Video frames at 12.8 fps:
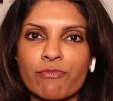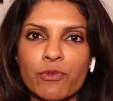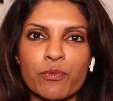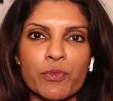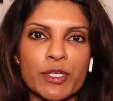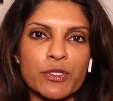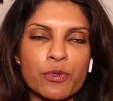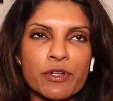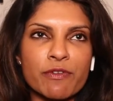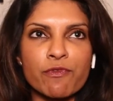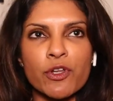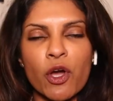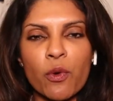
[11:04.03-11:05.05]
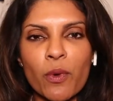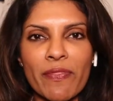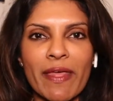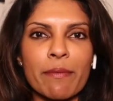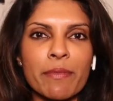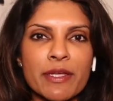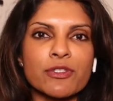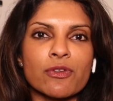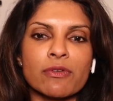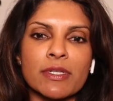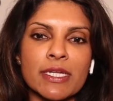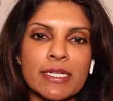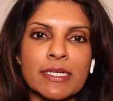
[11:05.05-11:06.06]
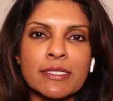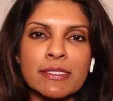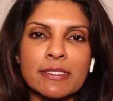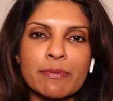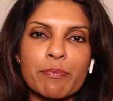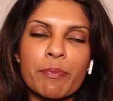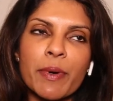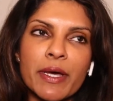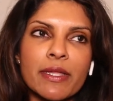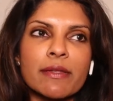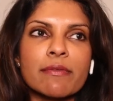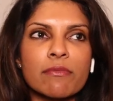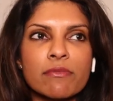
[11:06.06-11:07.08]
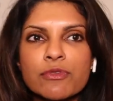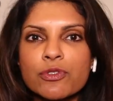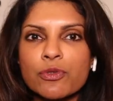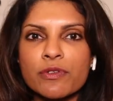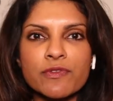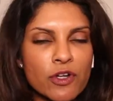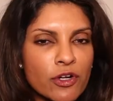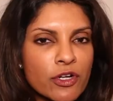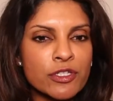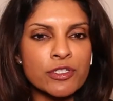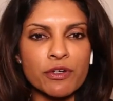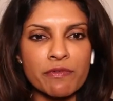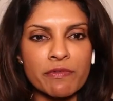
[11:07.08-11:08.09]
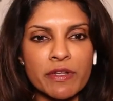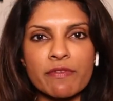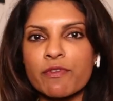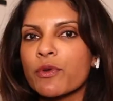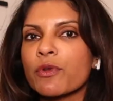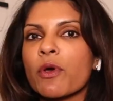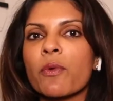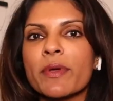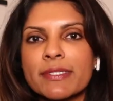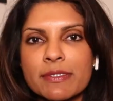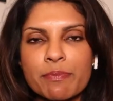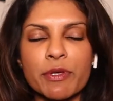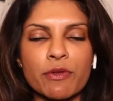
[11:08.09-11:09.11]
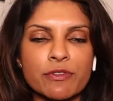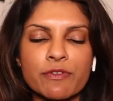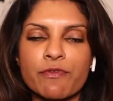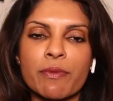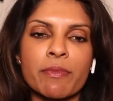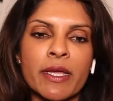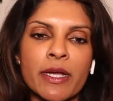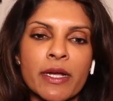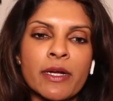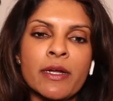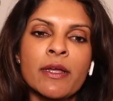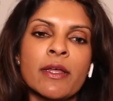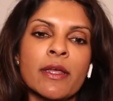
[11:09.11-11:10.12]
we sort of know what that muscle needs, but sort of start conservative. You can always build from there.